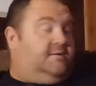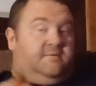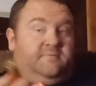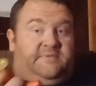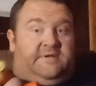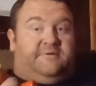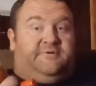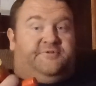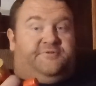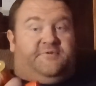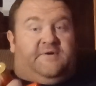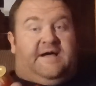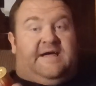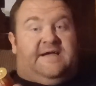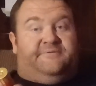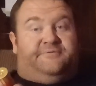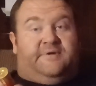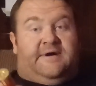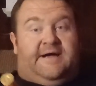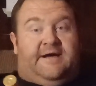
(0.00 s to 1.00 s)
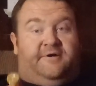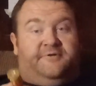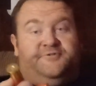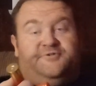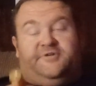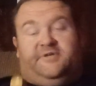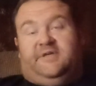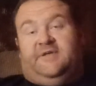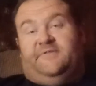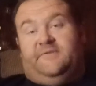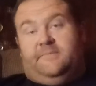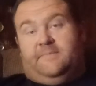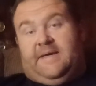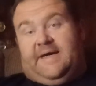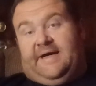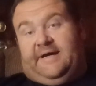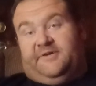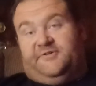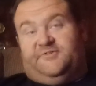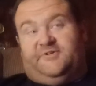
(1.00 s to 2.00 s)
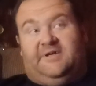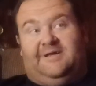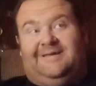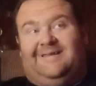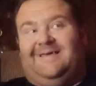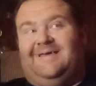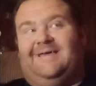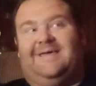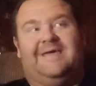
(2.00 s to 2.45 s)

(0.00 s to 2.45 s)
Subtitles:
there was 5 rounds in the magazine.